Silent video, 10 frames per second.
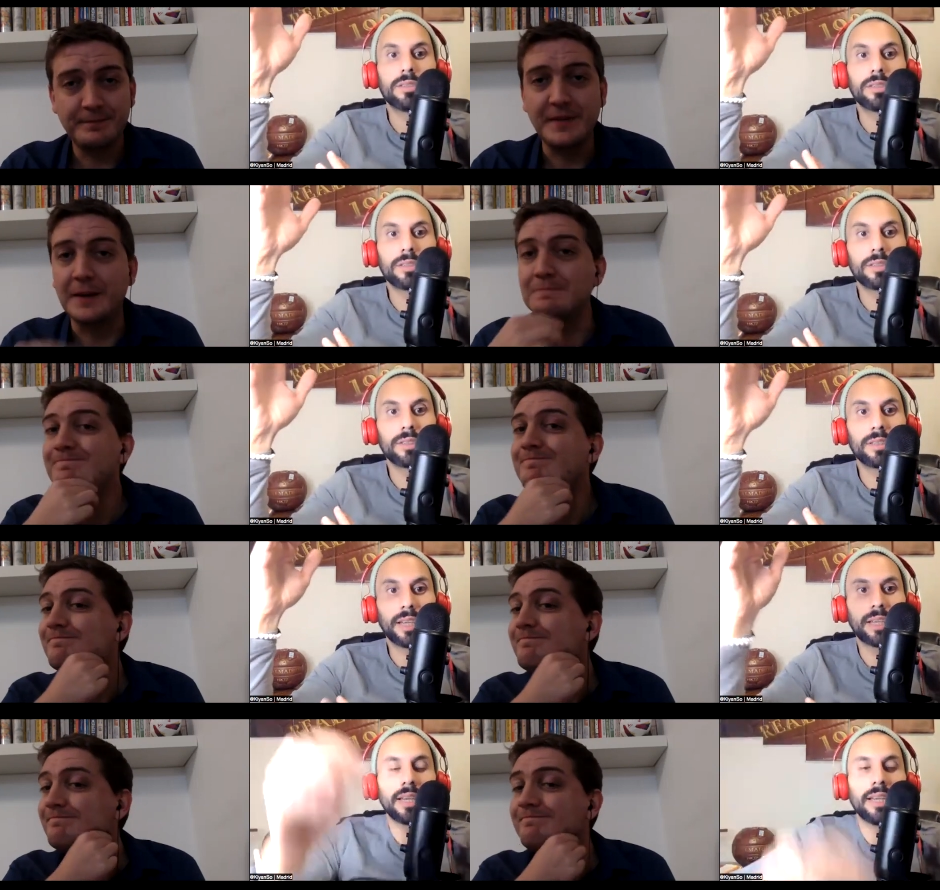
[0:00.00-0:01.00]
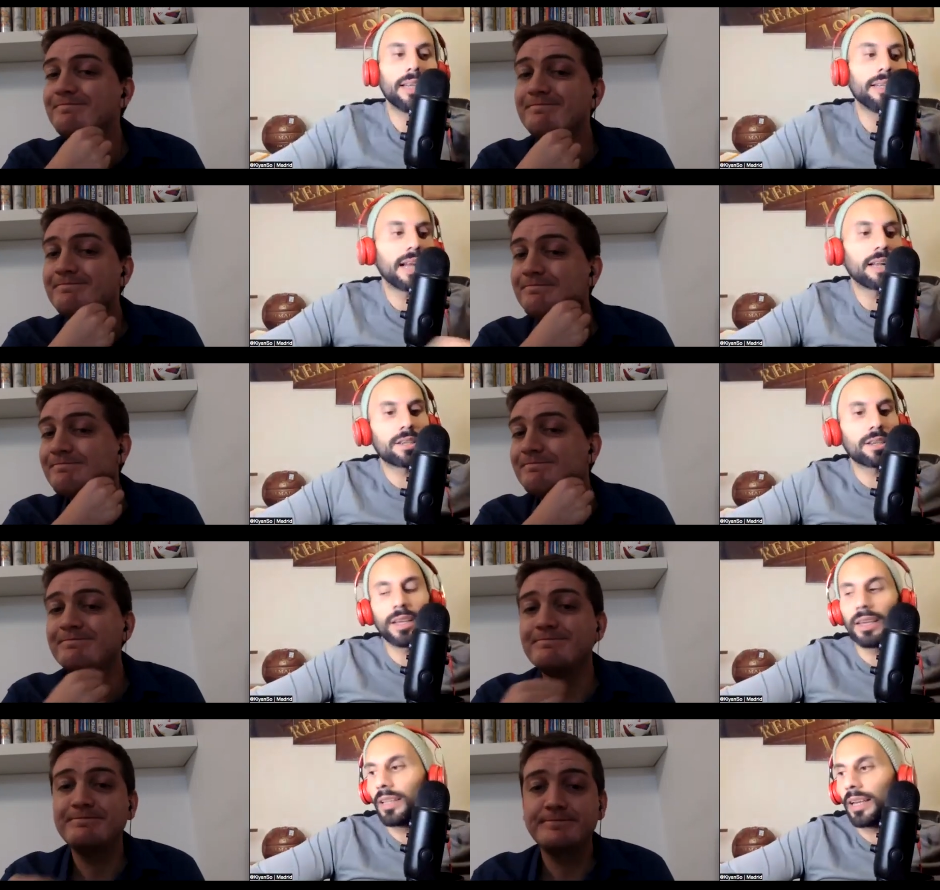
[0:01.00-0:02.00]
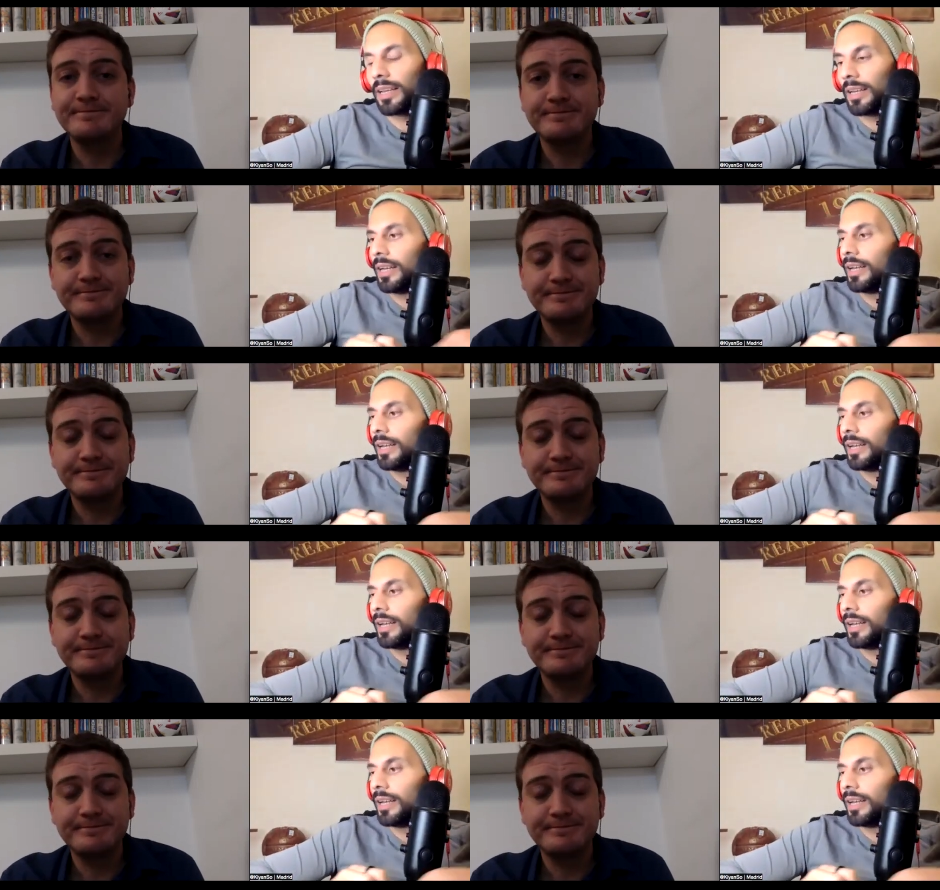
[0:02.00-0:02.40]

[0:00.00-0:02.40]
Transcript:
Speaker 1: Yeah. Like, and, and that's the thing. Like,